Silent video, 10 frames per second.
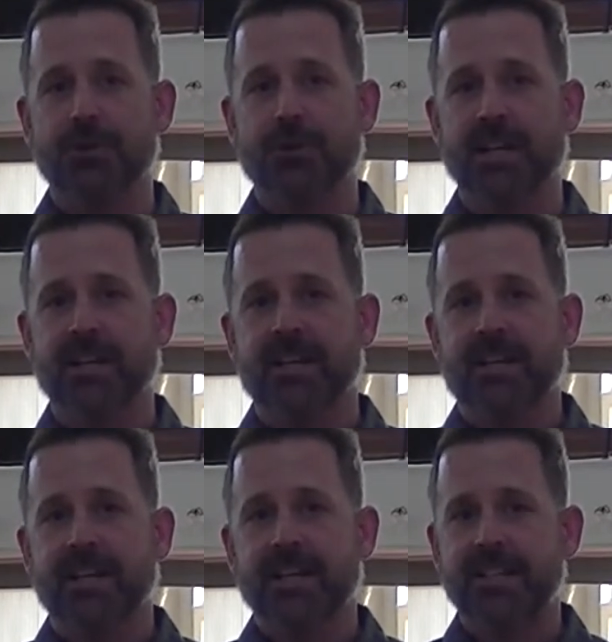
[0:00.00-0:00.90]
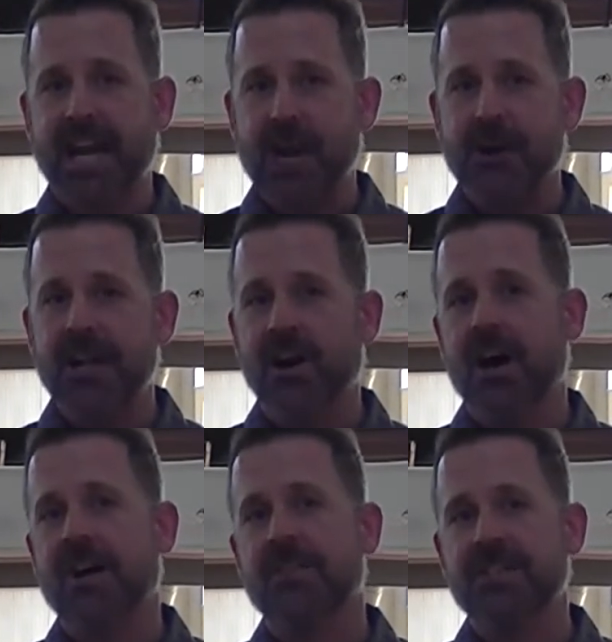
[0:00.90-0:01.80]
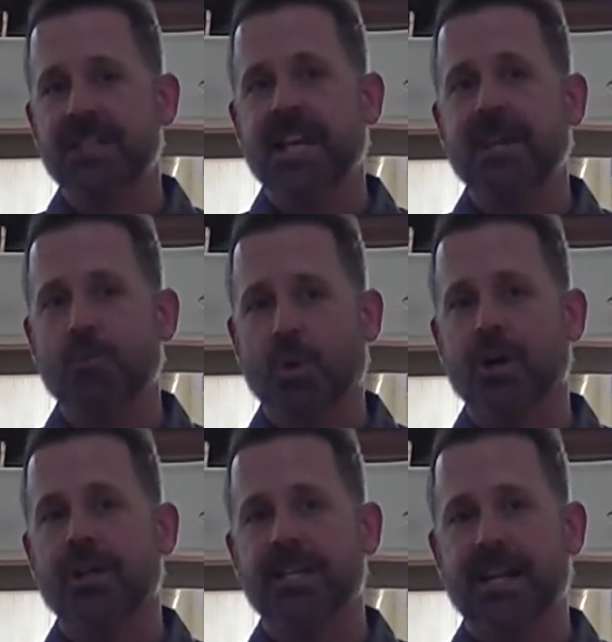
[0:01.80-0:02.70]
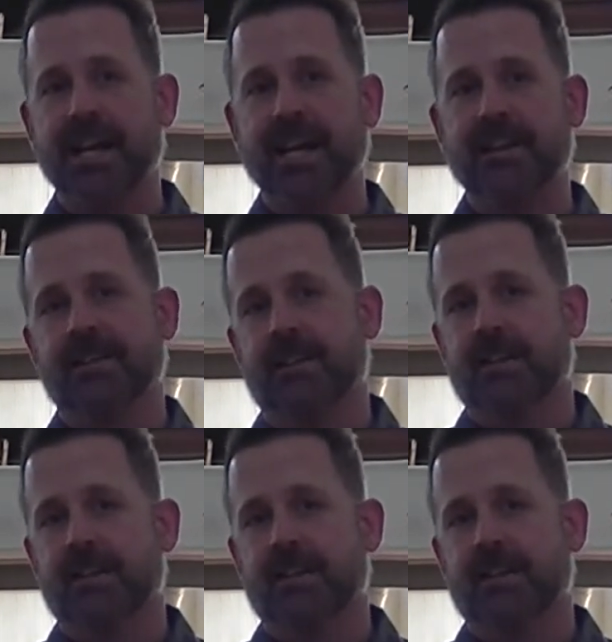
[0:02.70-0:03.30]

Moody, is carrying on the same work today.